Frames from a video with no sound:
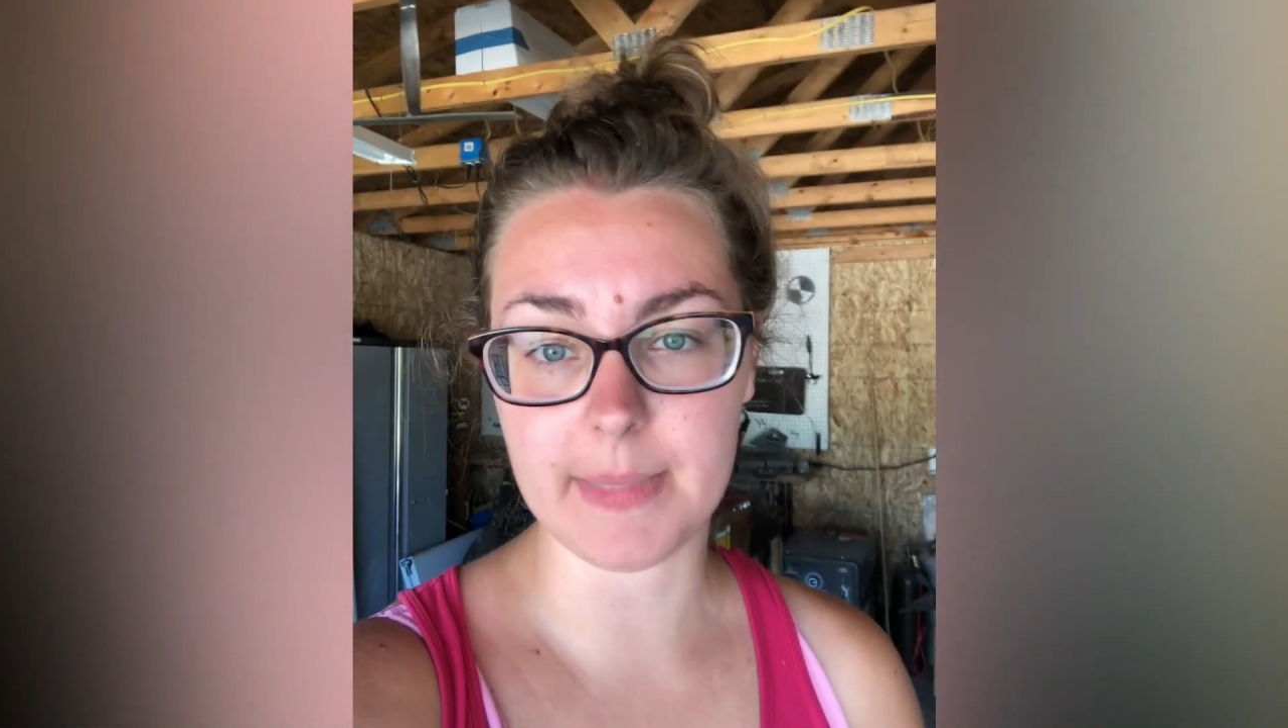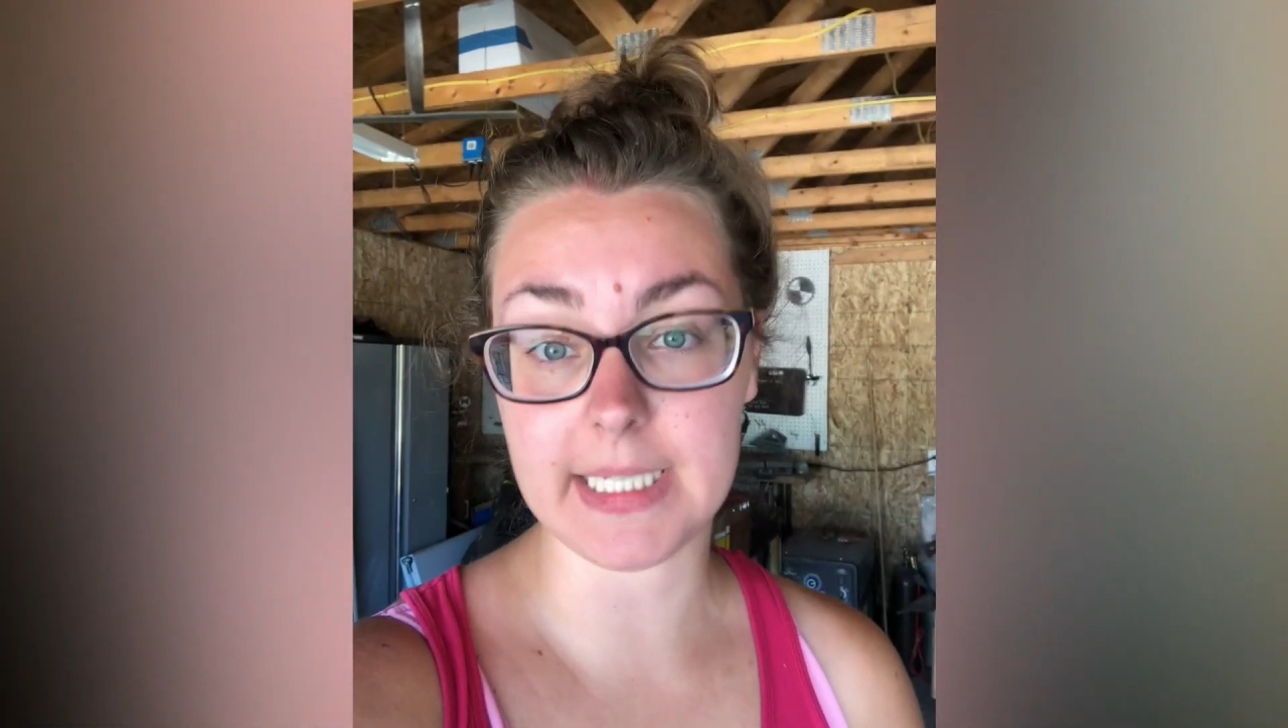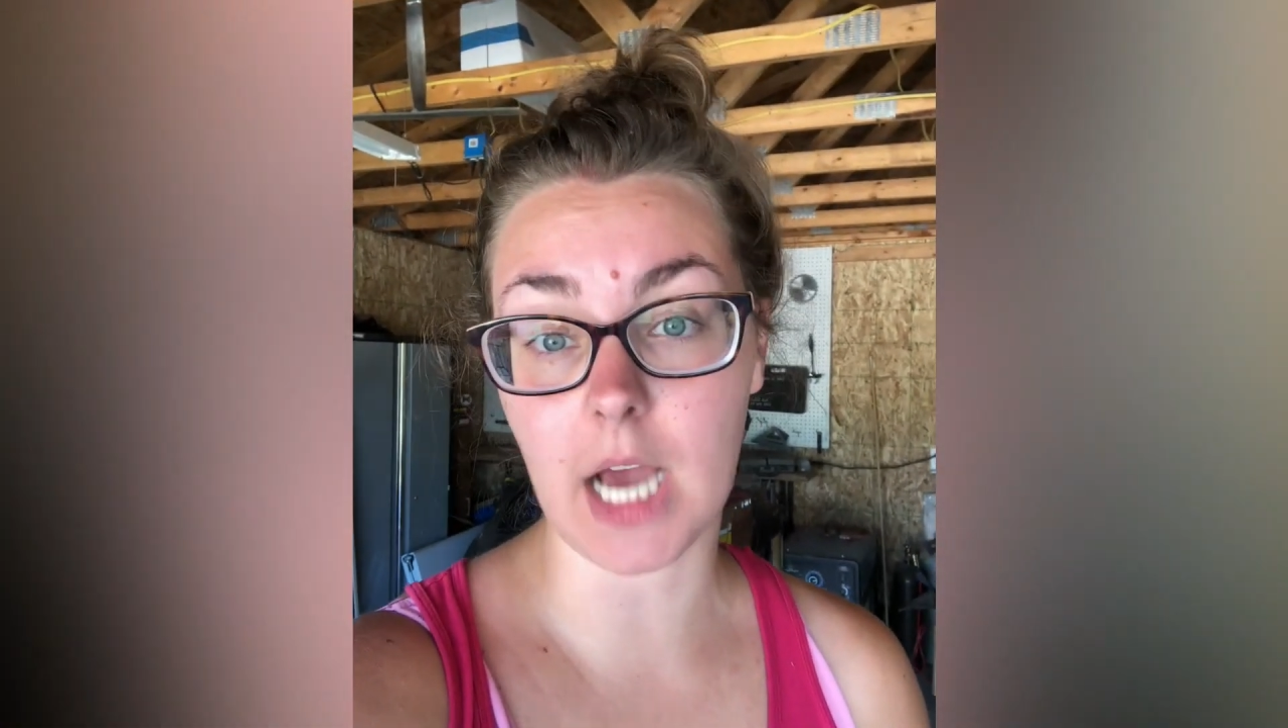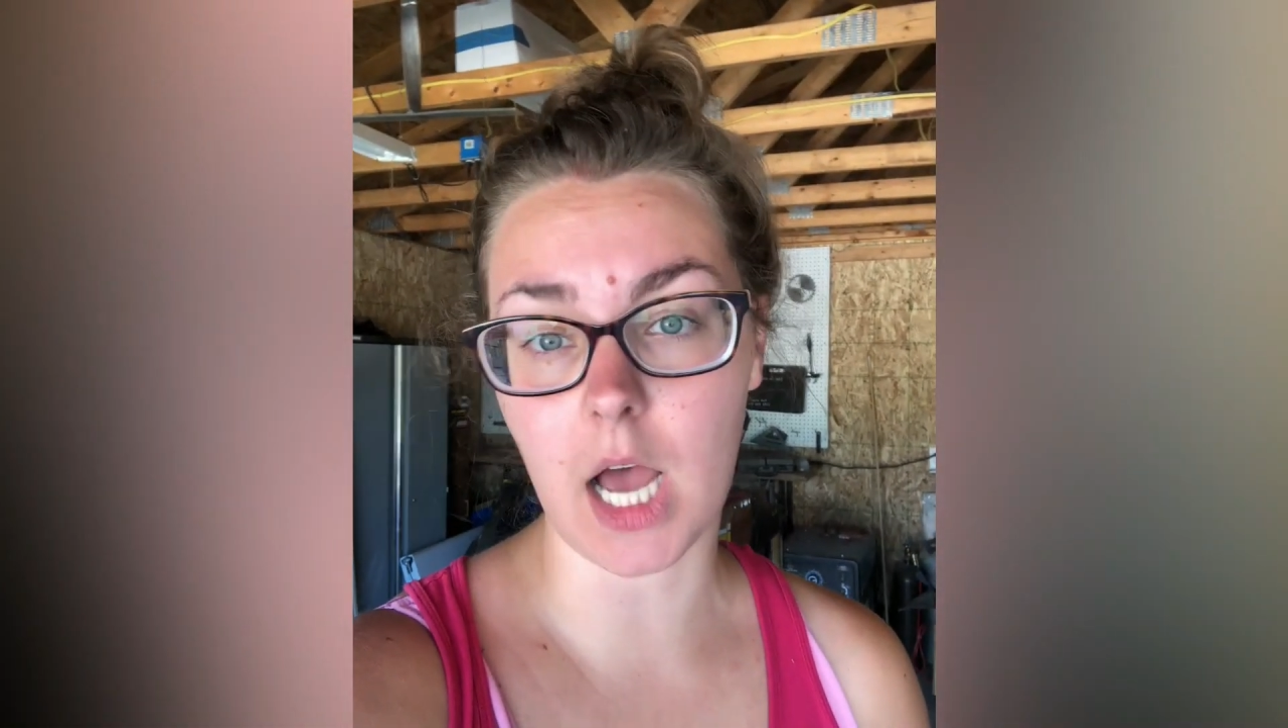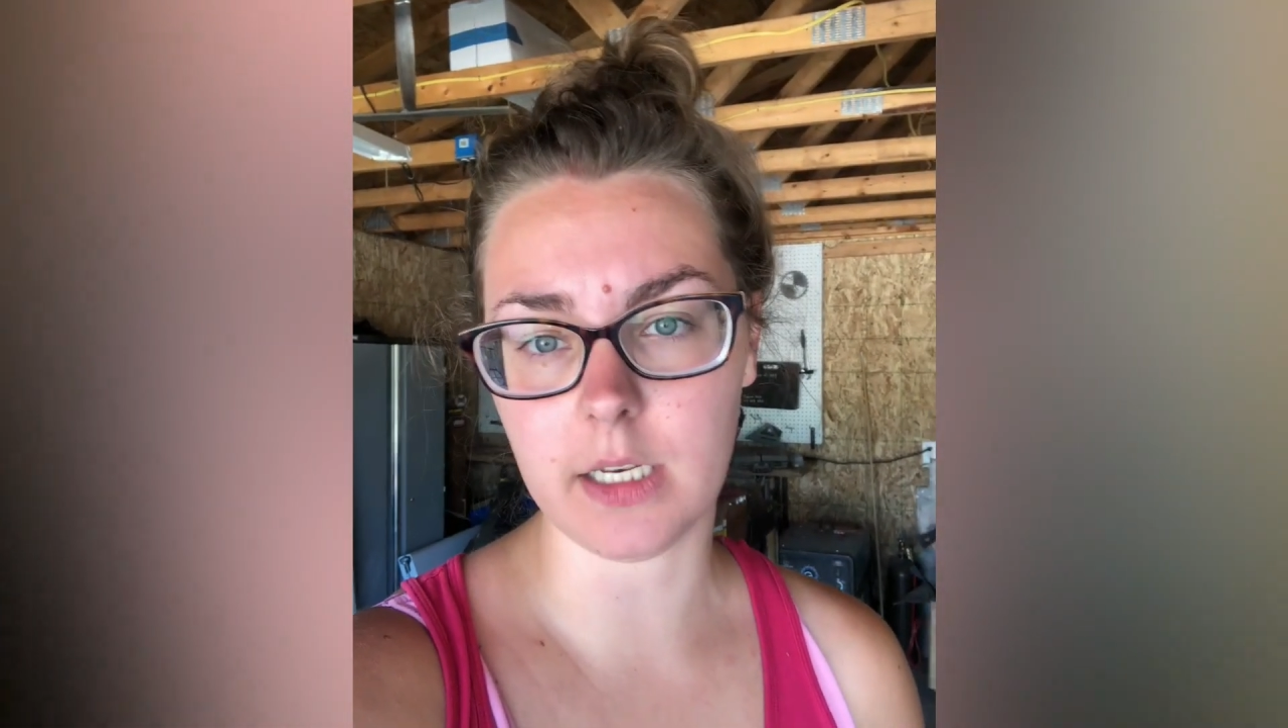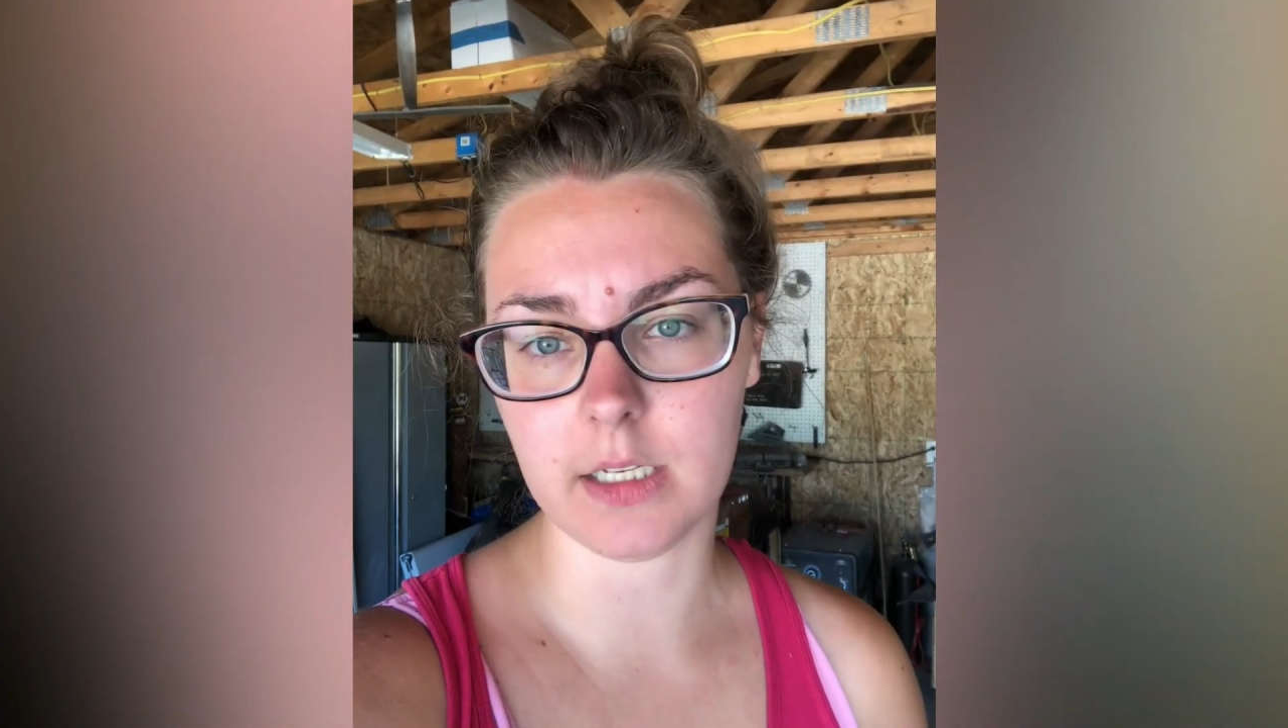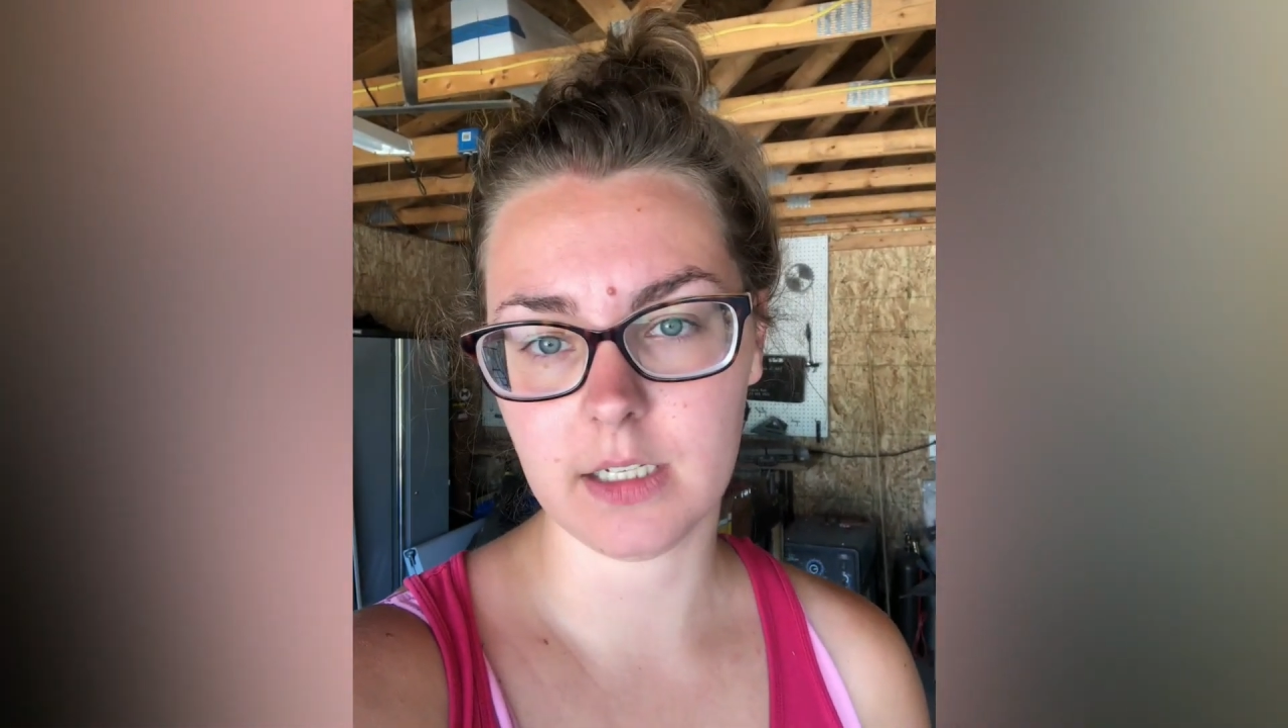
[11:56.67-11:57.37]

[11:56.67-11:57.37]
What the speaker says: be done.